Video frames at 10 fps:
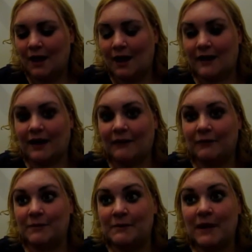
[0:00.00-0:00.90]
and I
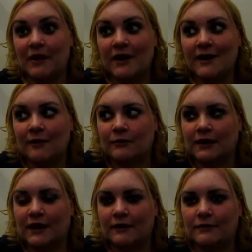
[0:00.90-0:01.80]
would be married, owned a
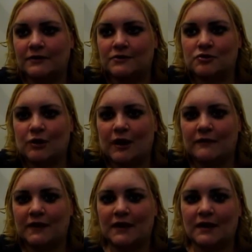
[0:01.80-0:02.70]
house,
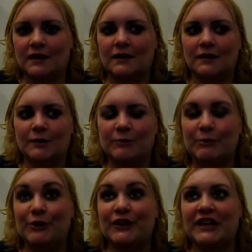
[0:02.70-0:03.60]
driving,
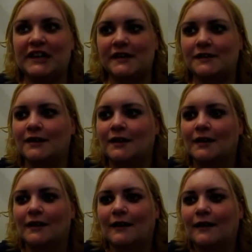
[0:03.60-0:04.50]
working,
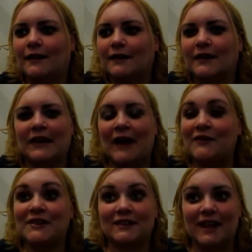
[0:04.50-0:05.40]
like
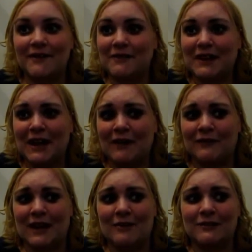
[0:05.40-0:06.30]
having the life that I have
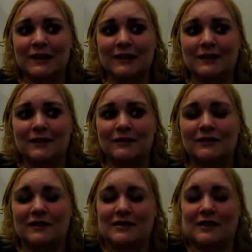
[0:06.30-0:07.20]
now, like
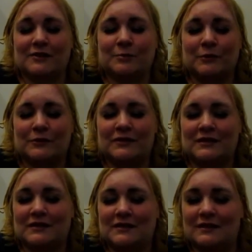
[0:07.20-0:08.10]
designer
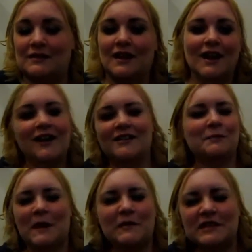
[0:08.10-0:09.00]
purses, and because
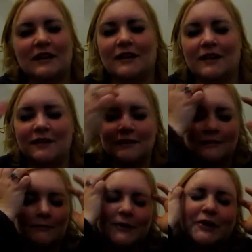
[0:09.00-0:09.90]
when I was young,
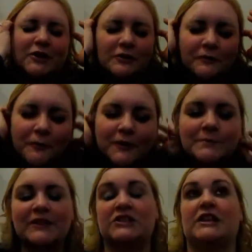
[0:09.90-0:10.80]
we couldn't afford
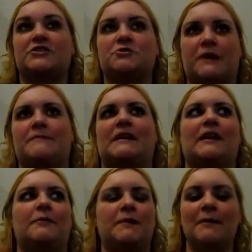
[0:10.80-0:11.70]
much, and I dreamt that
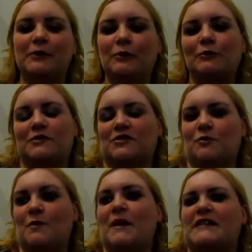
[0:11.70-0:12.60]
I would be able to go to a
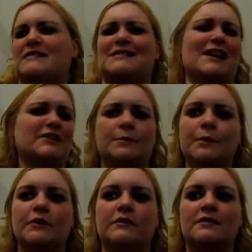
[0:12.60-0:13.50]
store and buy a designer
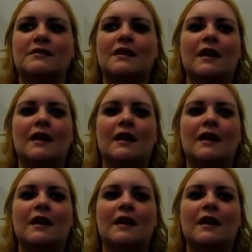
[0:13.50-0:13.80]
purse.